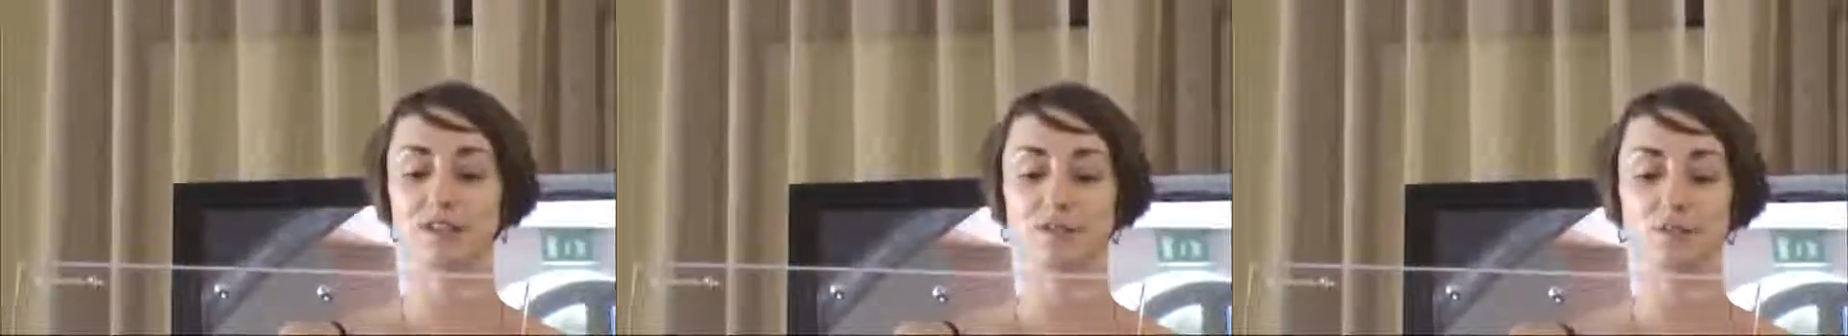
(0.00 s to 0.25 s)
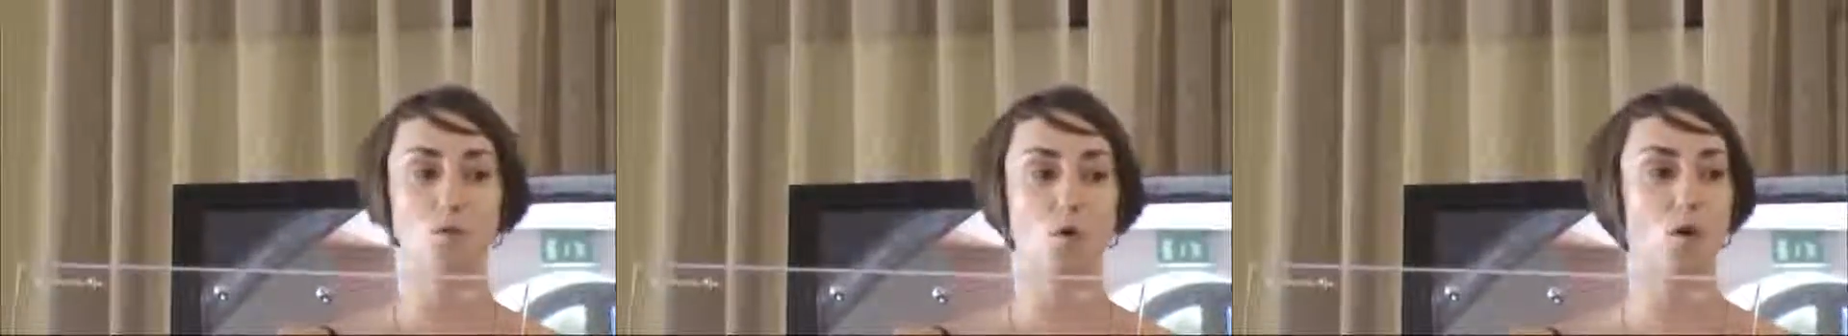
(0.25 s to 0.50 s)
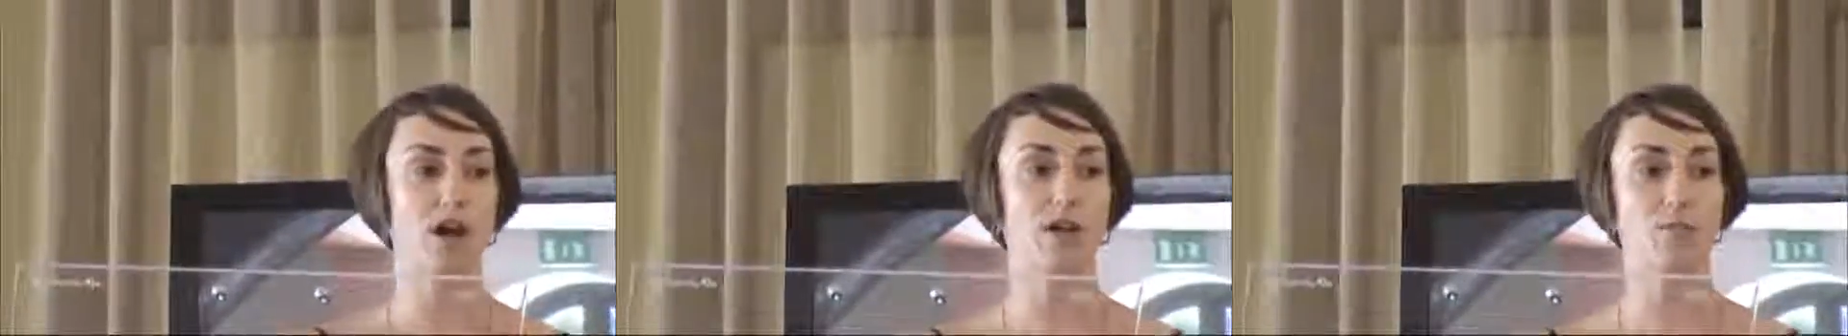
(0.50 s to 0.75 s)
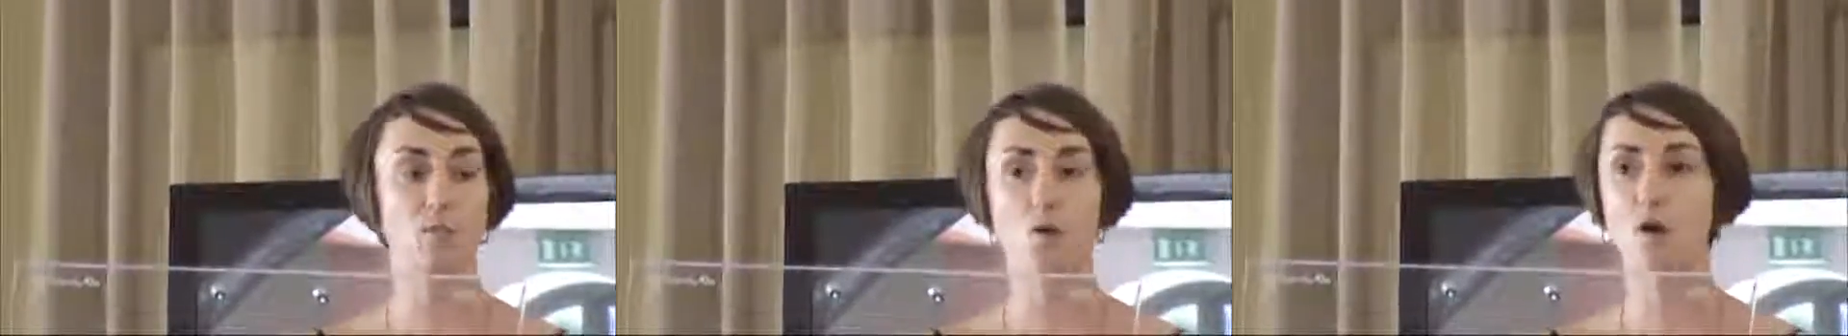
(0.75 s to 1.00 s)
is more
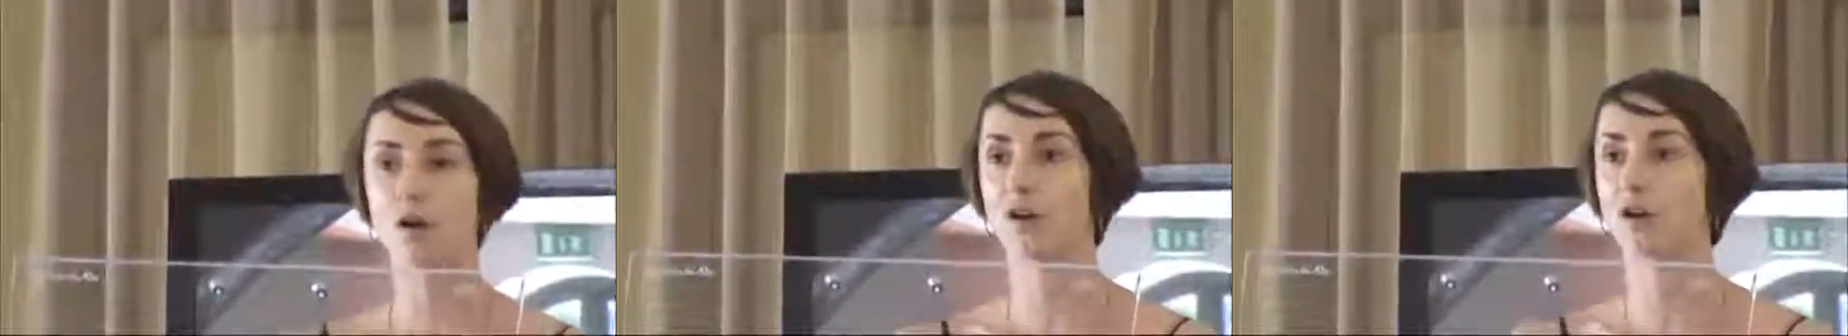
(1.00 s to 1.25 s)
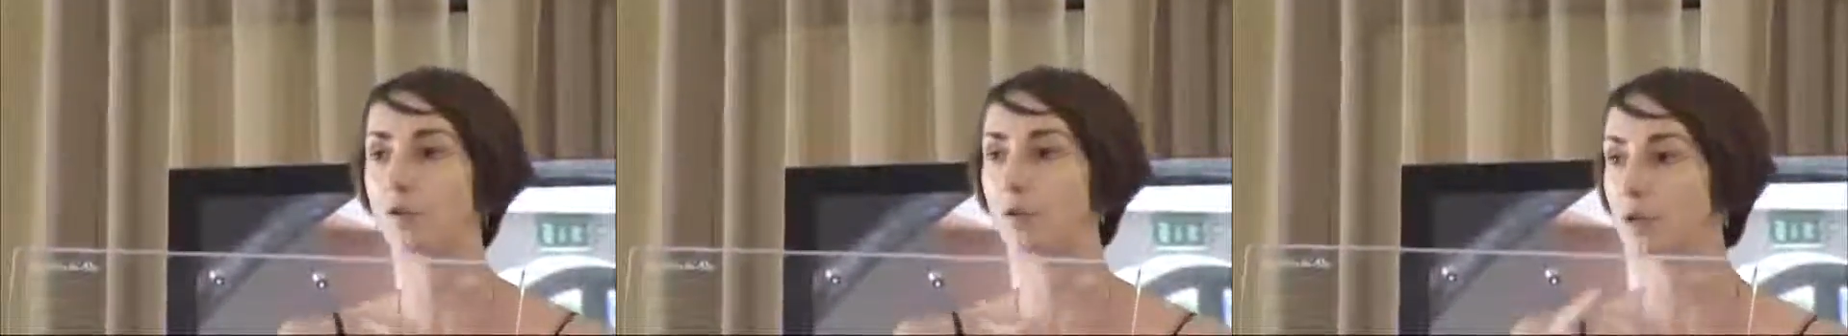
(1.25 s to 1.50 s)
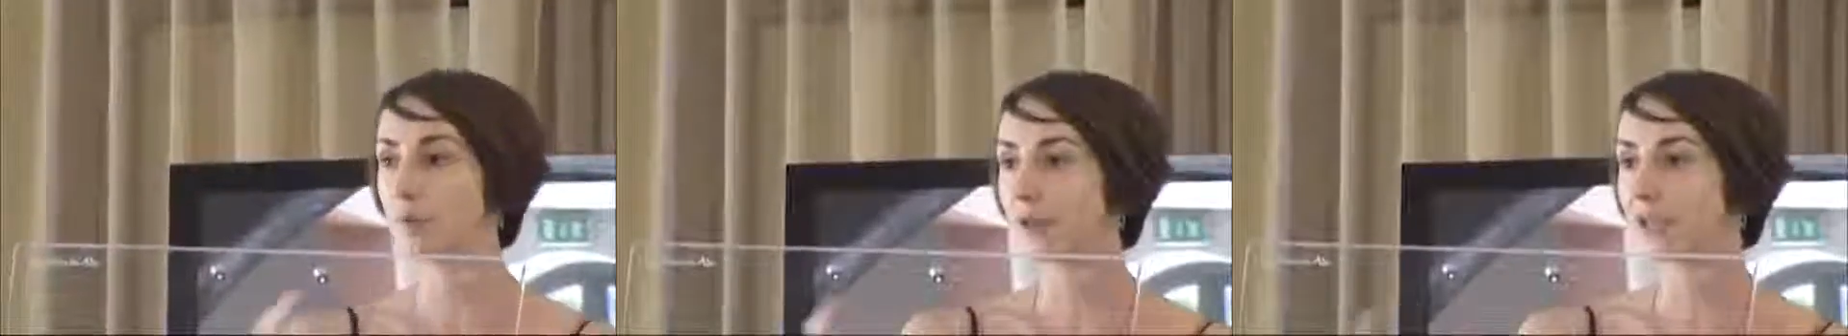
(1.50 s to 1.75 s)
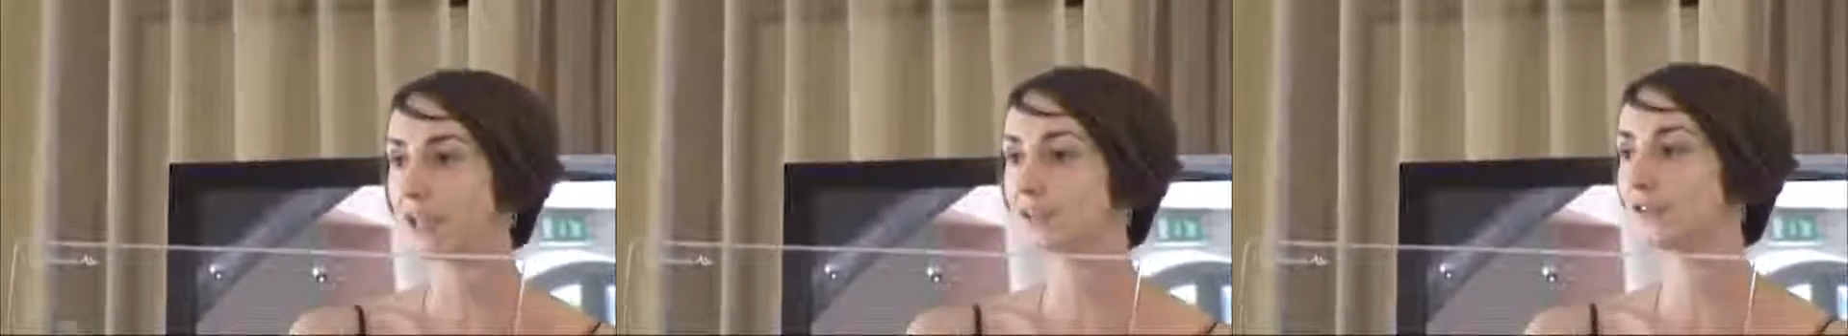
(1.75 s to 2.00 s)
and more
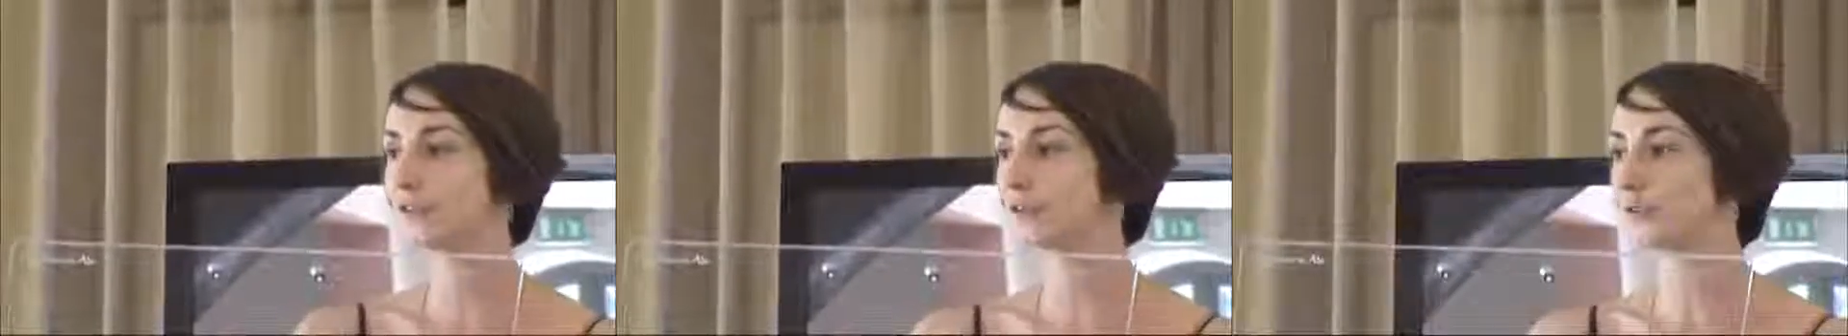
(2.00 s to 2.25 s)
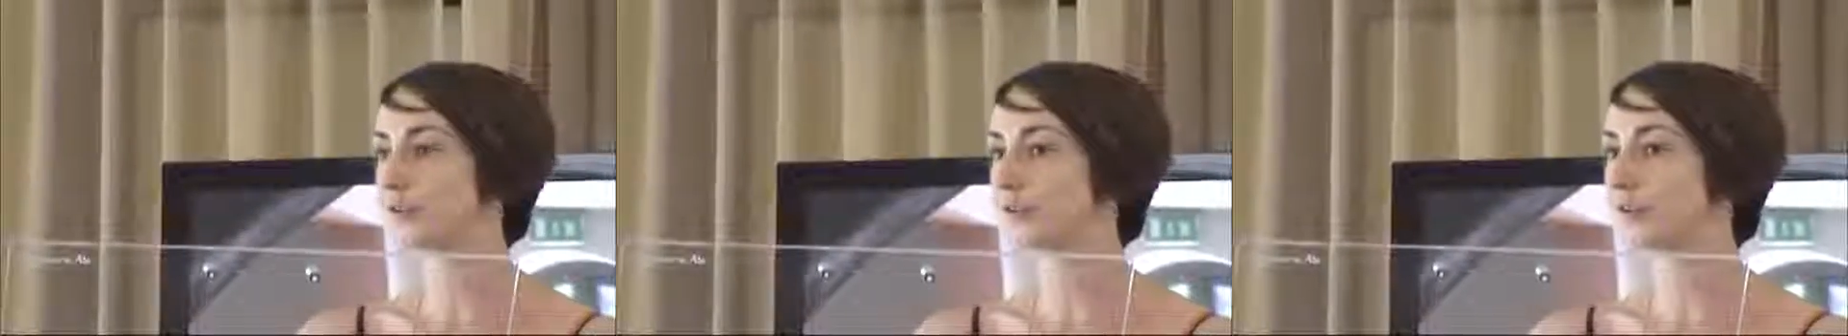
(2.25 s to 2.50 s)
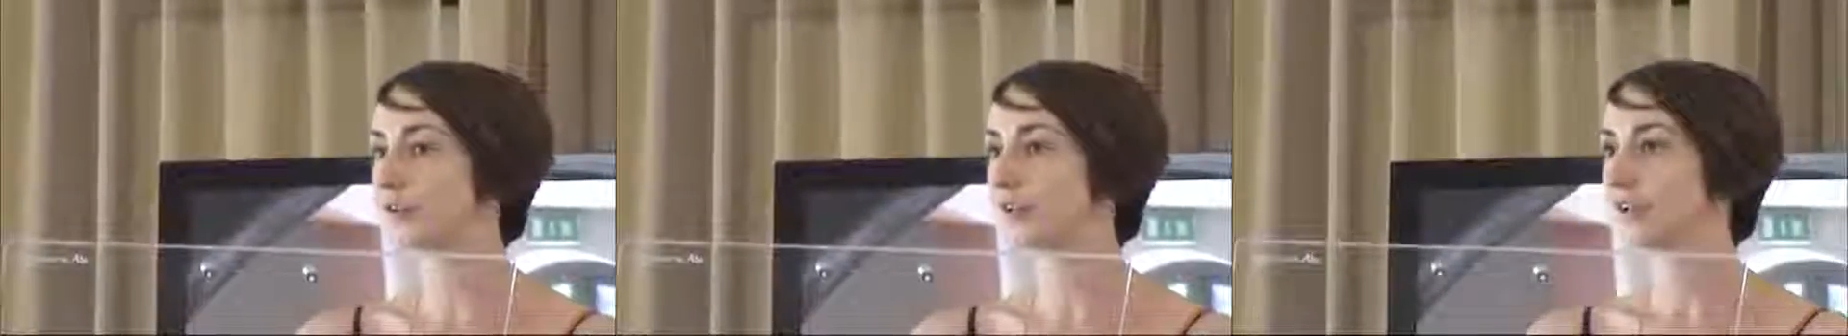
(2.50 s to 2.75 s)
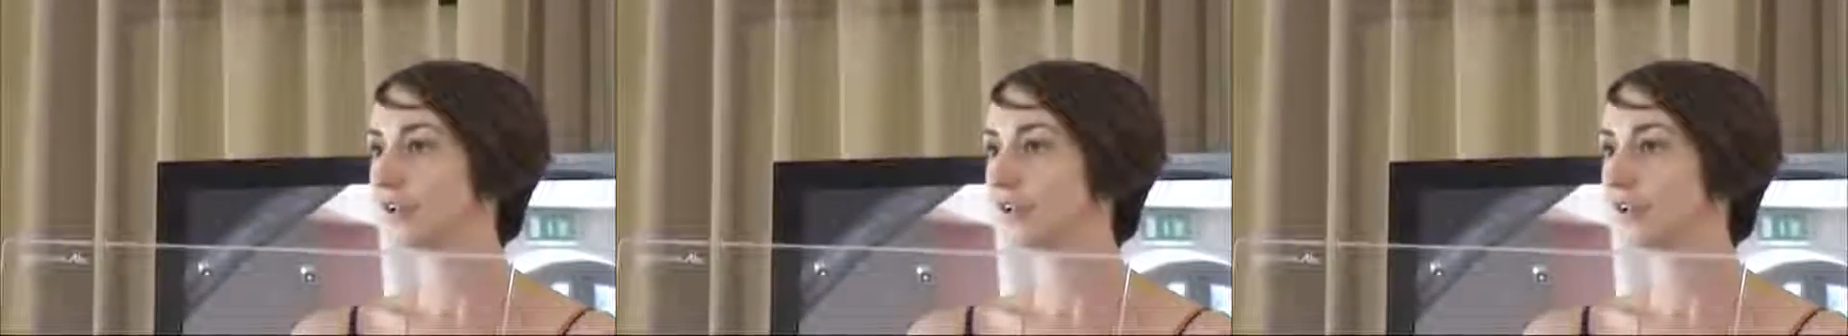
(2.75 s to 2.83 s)
creeping into